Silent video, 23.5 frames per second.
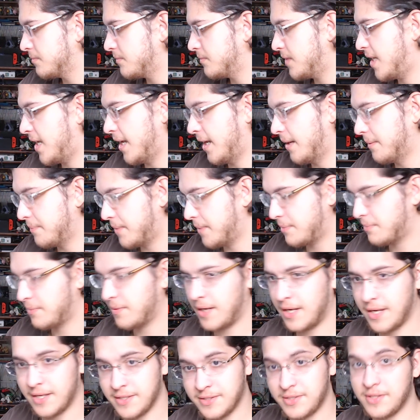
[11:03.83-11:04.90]

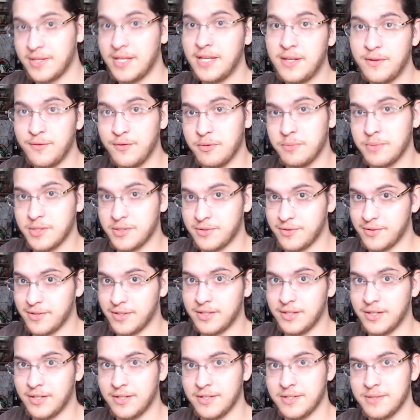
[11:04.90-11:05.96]
yeah, so thank you very much for the
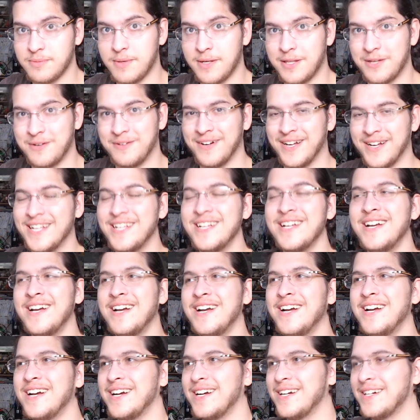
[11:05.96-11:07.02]
cards, by the
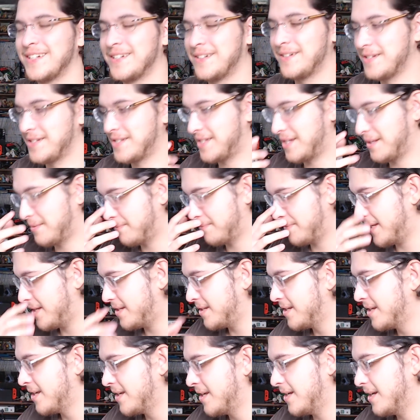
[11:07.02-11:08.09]
way, Christy and
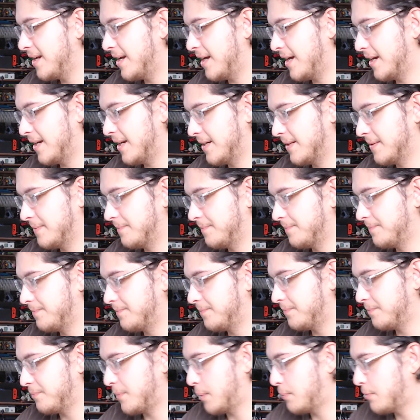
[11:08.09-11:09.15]
Ben.
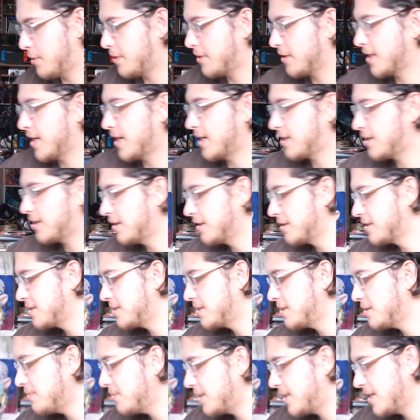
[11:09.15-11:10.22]
My brother got cards
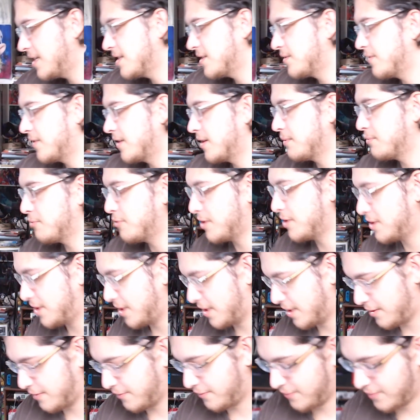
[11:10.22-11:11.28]
too, and he is very
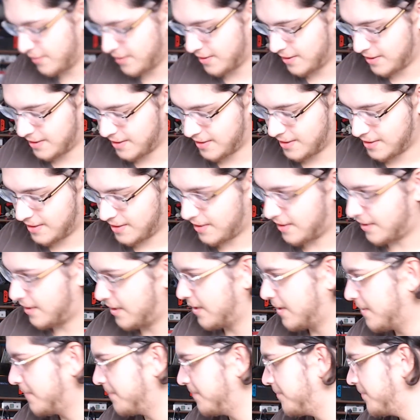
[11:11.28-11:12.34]
appreciative.
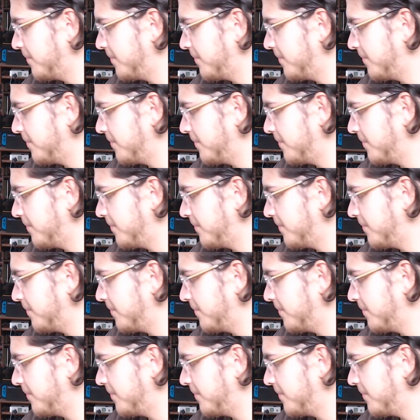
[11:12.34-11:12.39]
Yeah.